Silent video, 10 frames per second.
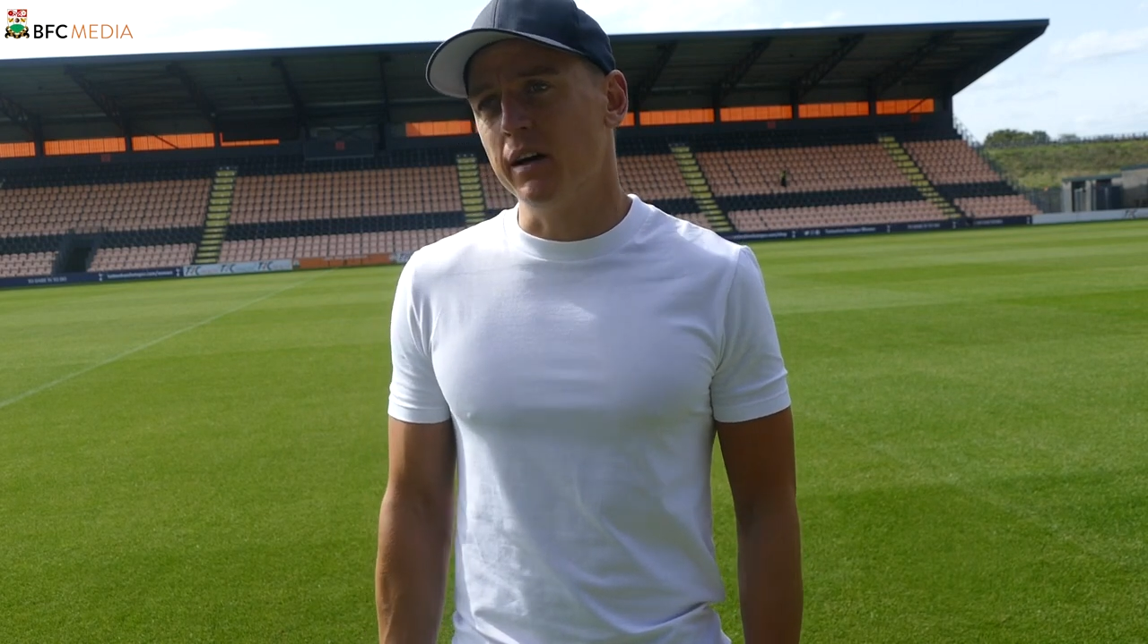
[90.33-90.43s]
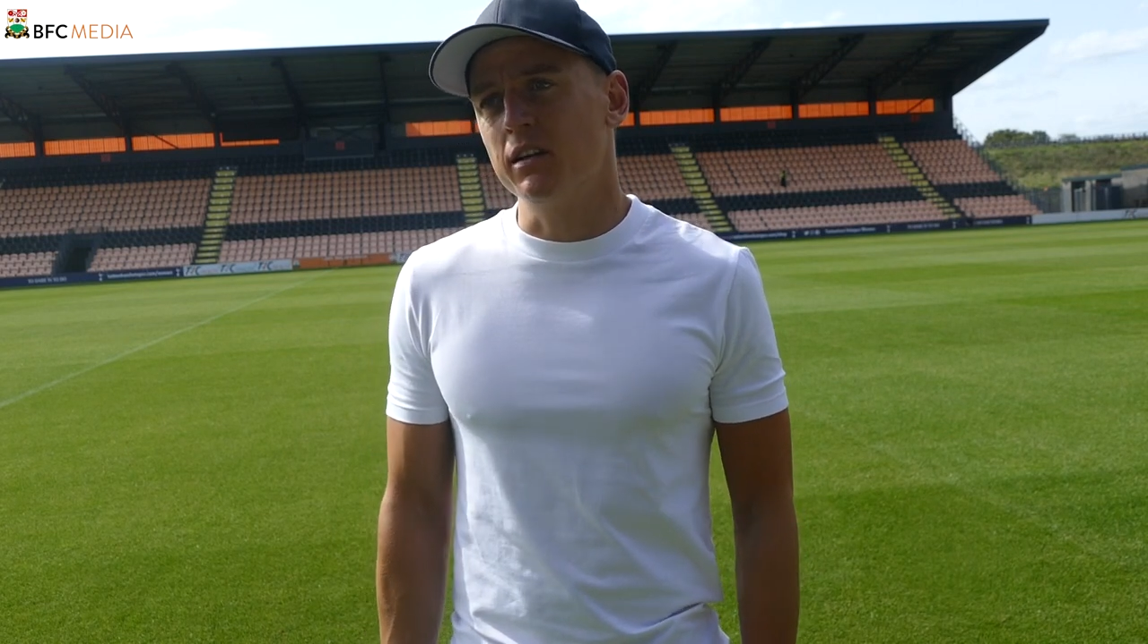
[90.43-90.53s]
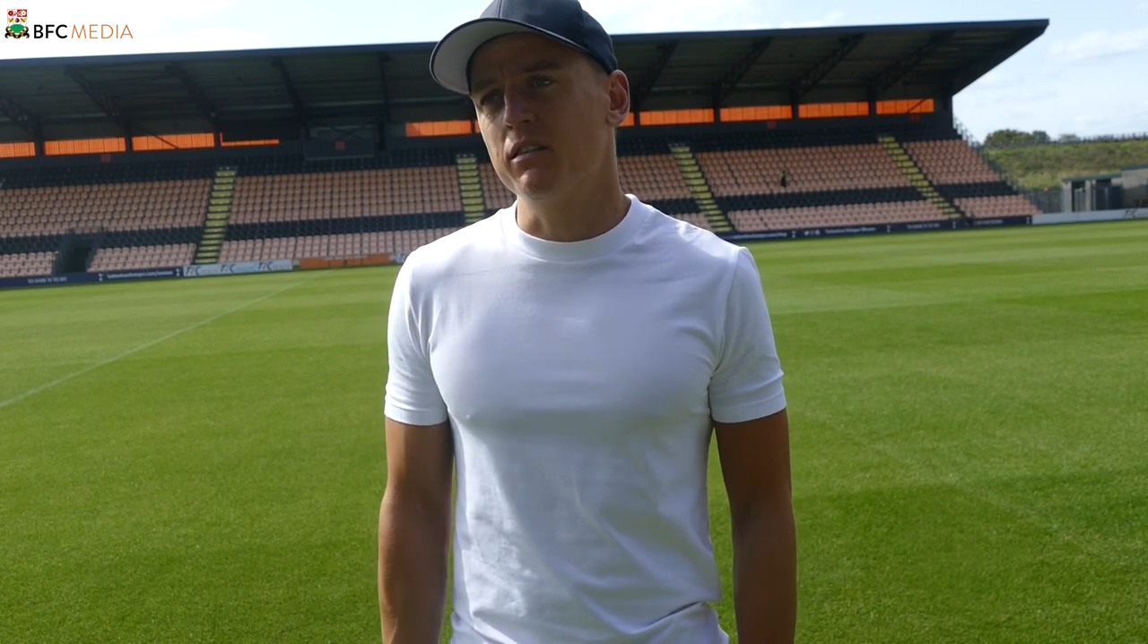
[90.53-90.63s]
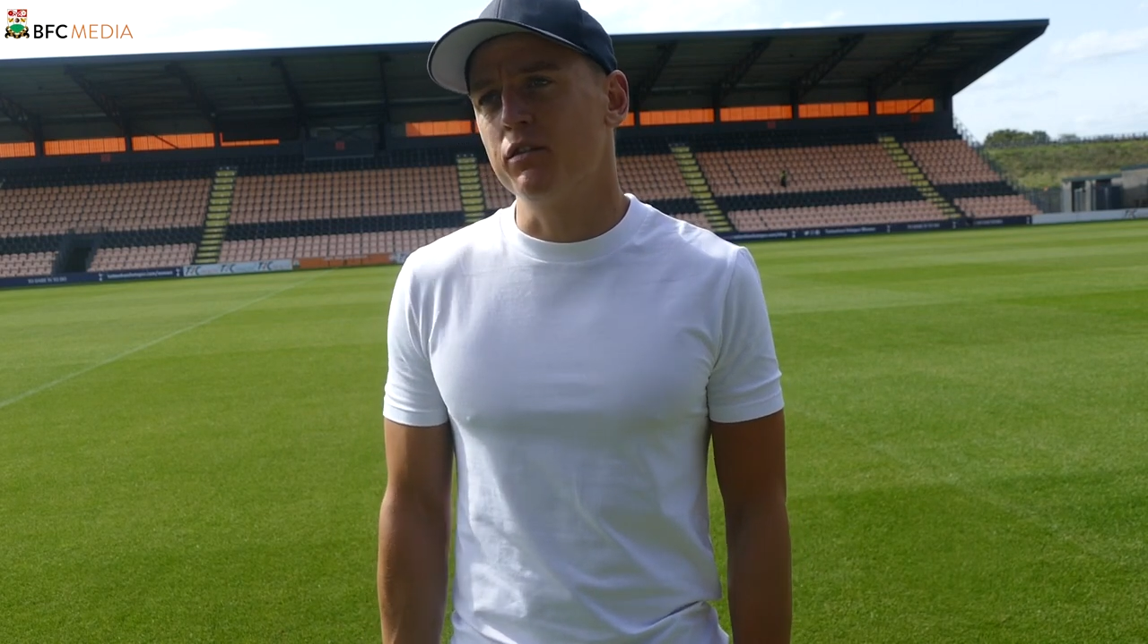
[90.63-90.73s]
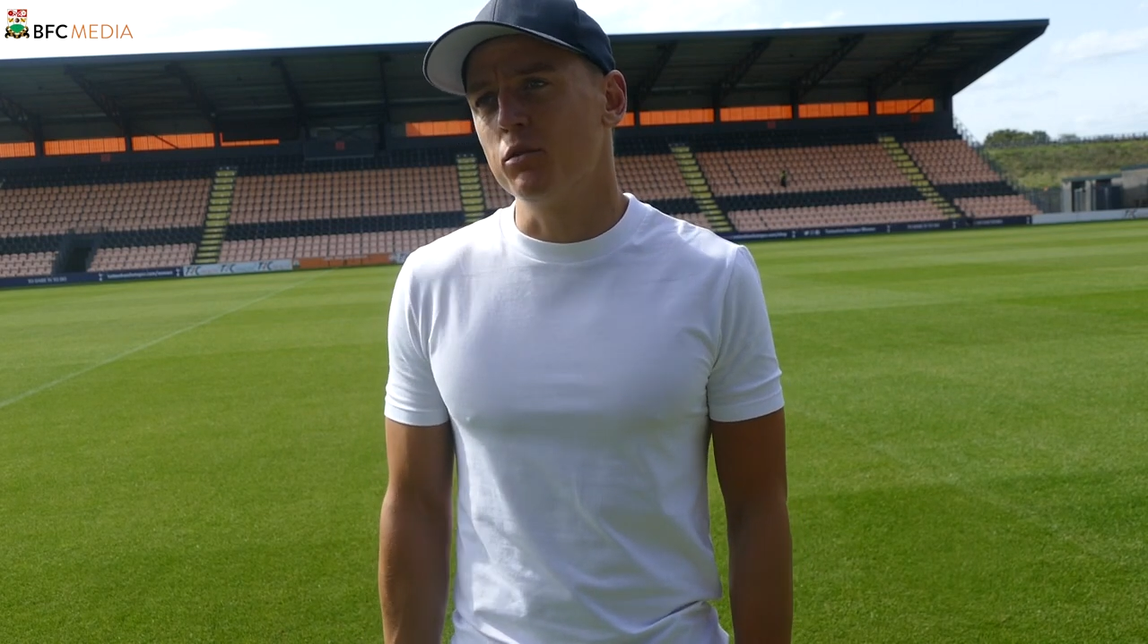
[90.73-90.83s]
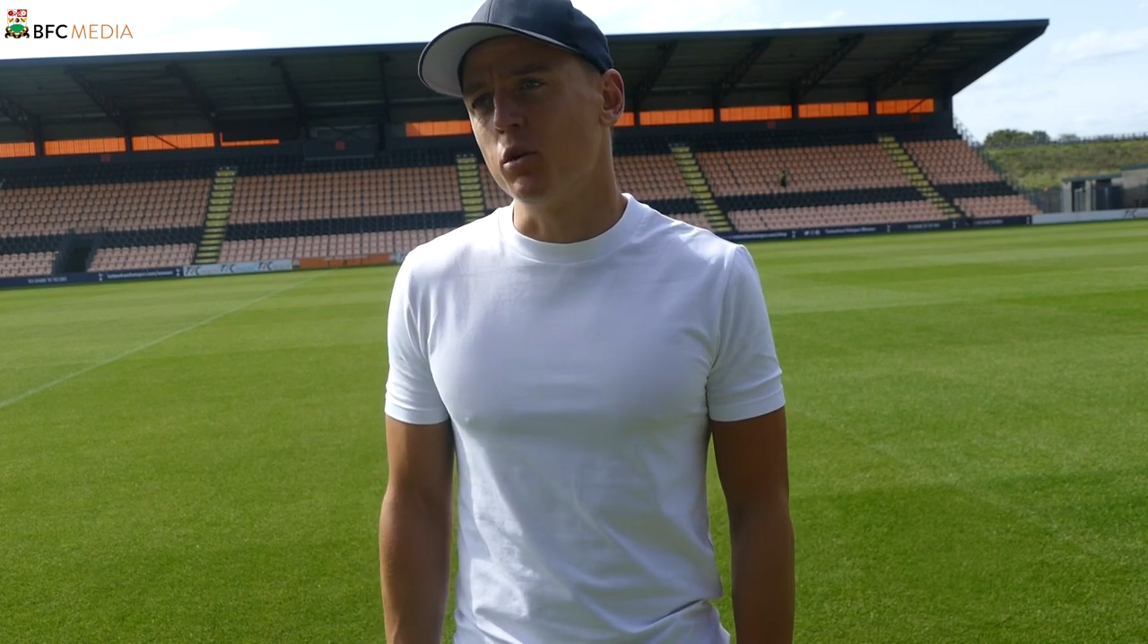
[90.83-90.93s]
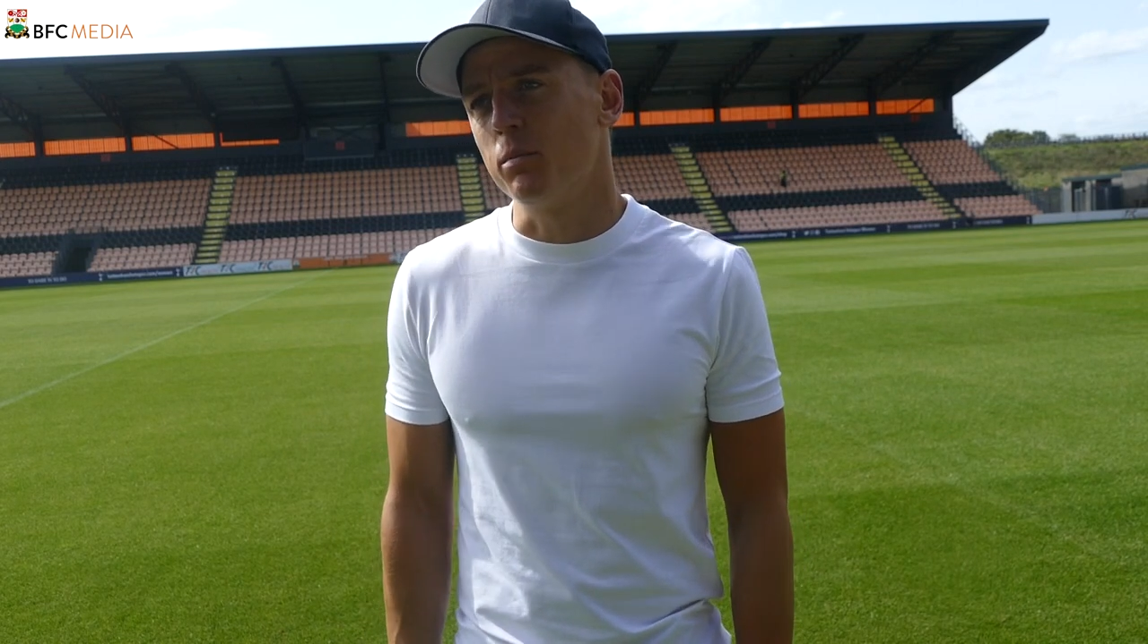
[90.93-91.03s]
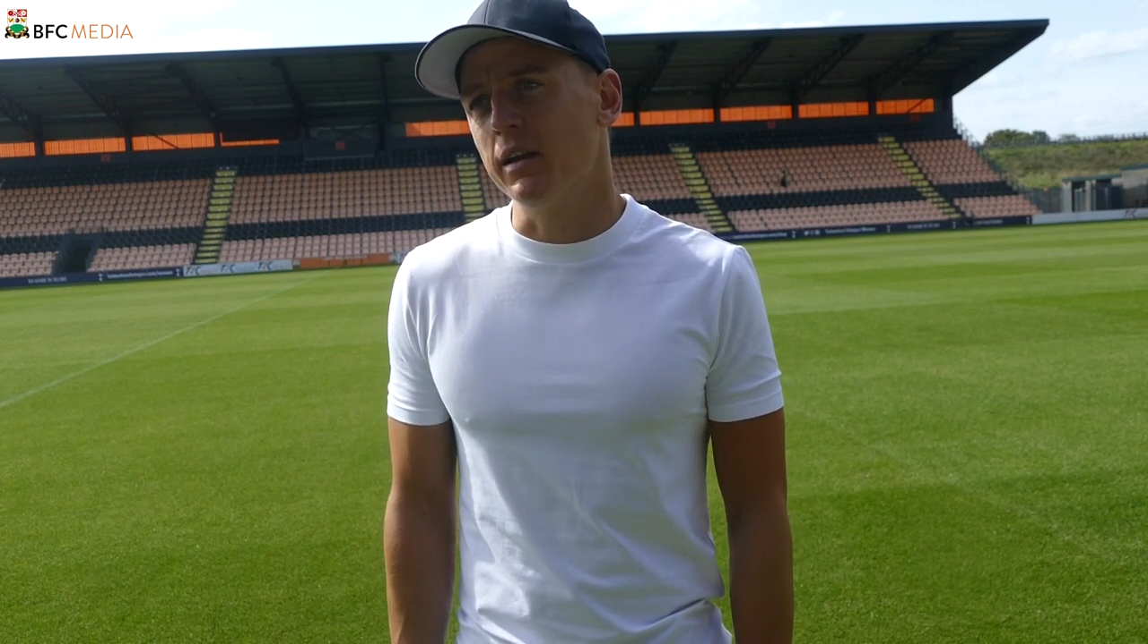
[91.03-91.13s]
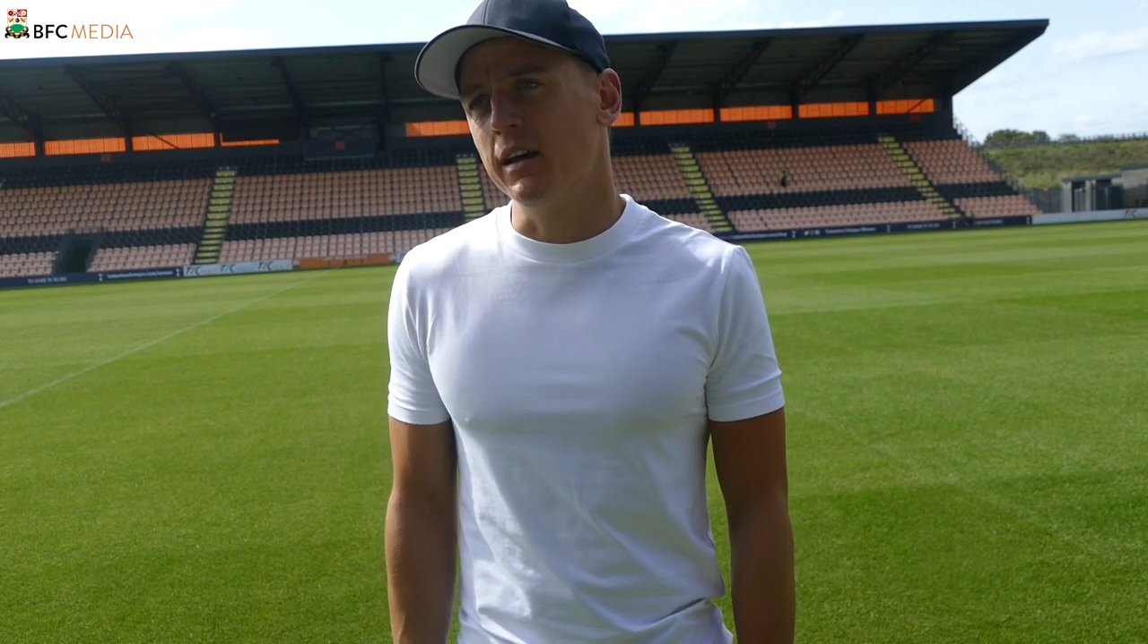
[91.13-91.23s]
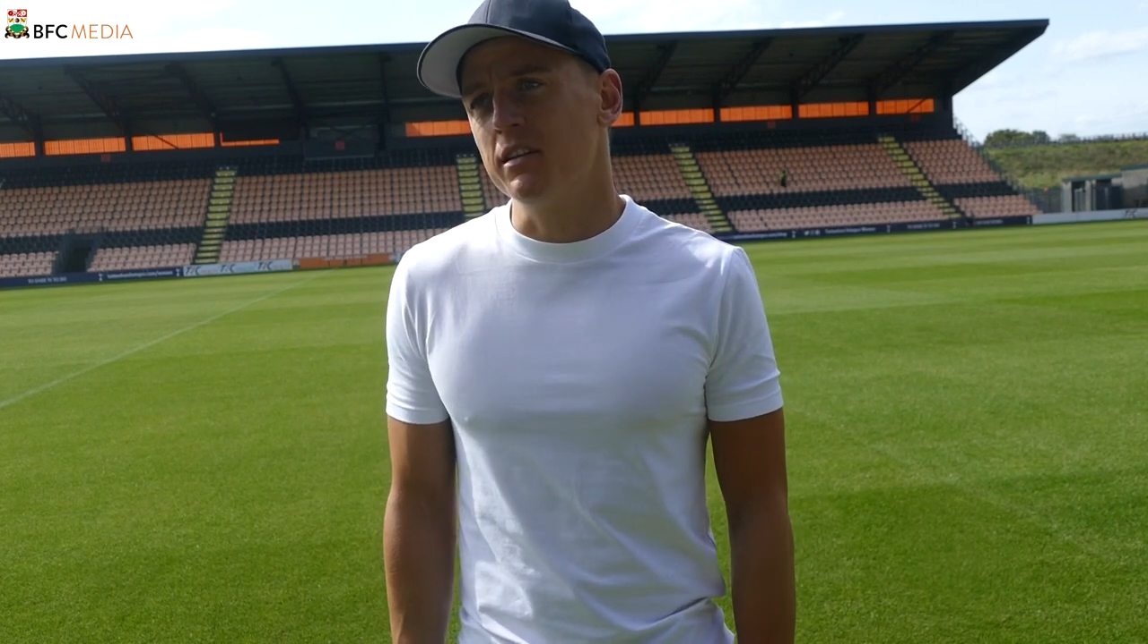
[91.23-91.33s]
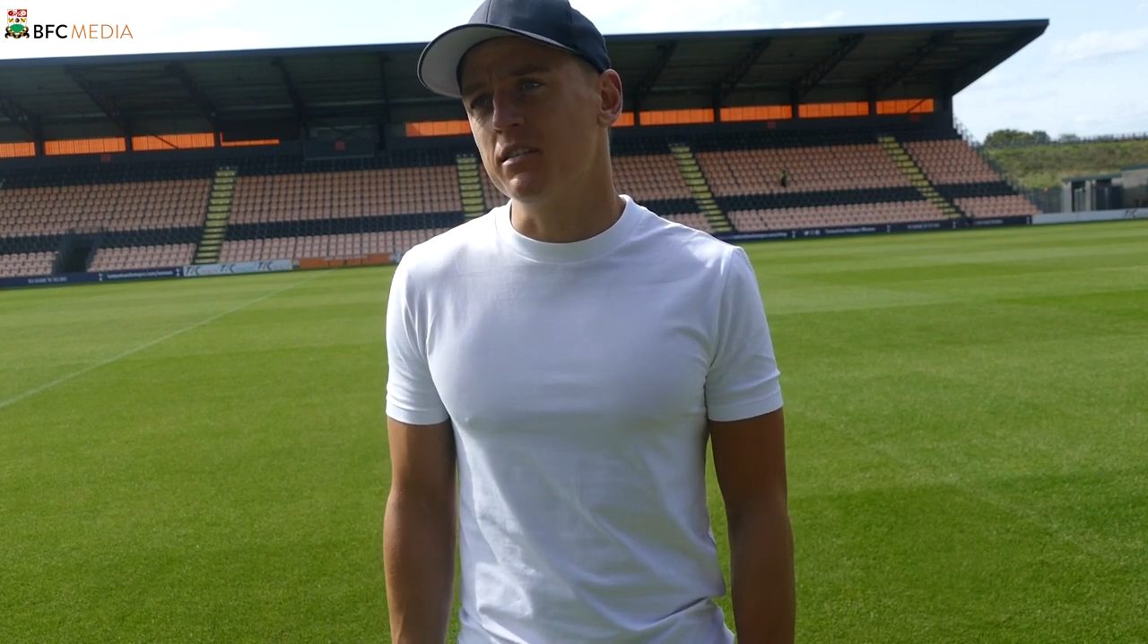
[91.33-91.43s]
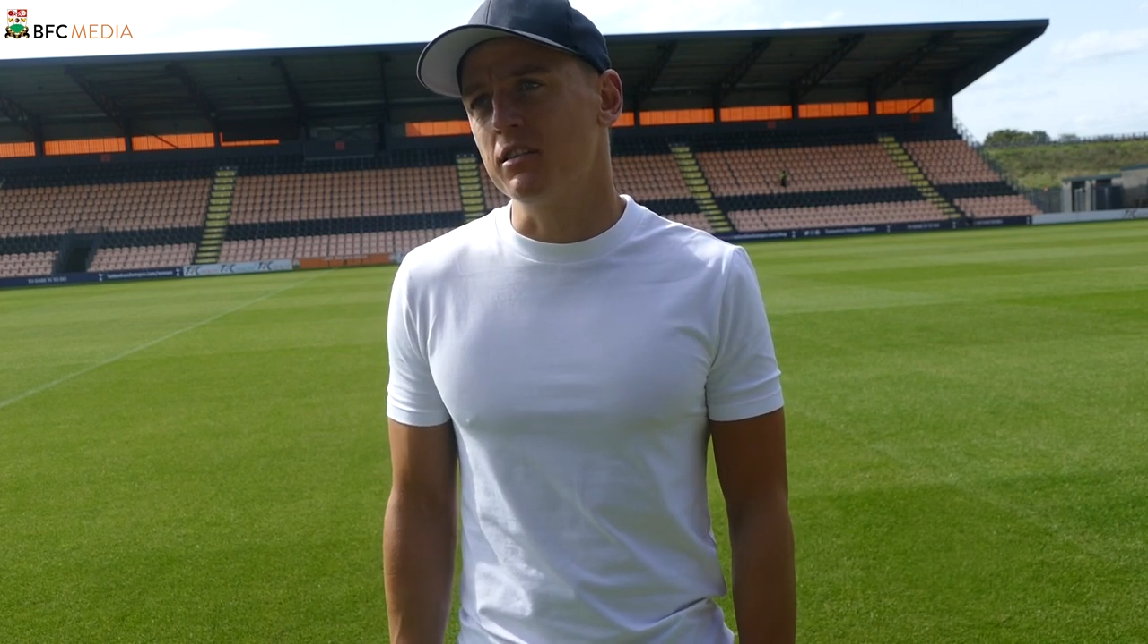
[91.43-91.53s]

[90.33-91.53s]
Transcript: added a few more players